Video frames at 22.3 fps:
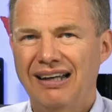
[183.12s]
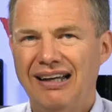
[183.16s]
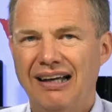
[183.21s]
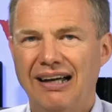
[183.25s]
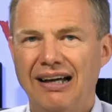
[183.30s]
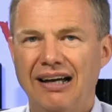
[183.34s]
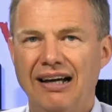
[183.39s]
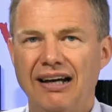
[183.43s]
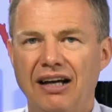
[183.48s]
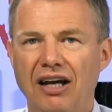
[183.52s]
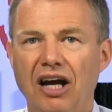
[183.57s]

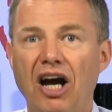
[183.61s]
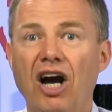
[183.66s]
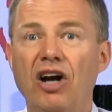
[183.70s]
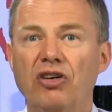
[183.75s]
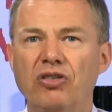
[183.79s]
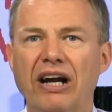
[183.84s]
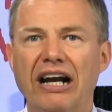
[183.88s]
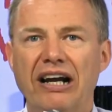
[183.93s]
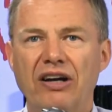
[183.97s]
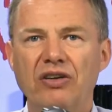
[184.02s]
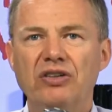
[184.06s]

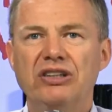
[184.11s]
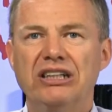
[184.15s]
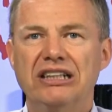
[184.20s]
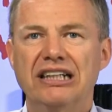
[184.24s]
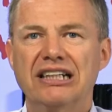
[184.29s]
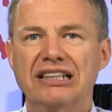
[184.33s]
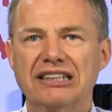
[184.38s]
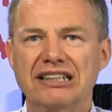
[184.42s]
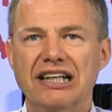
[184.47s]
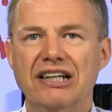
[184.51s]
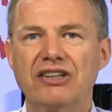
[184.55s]
around it,
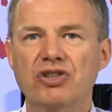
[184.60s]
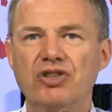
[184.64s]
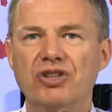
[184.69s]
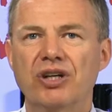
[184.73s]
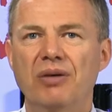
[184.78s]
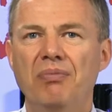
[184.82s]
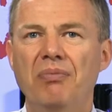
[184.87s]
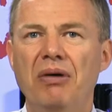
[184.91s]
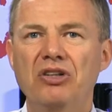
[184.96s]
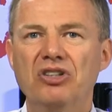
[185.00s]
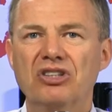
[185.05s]

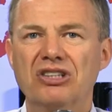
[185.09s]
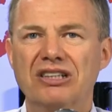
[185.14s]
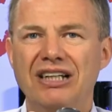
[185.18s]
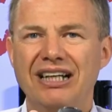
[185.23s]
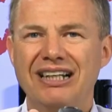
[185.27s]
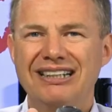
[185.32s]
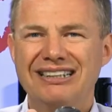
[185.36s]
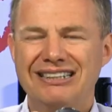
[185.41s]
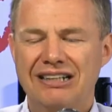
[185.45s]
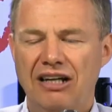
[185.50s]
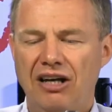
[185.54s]
etc., most
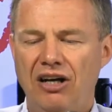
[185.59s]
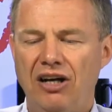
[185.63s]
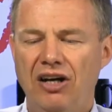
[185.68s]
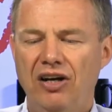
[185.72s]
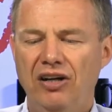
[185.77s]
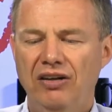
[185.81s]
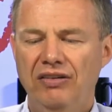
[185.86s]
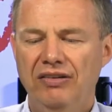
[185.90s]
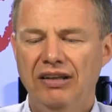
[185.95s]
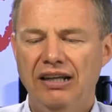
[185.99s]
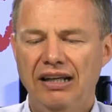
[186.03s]
things
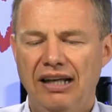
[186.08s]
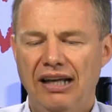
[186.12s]
are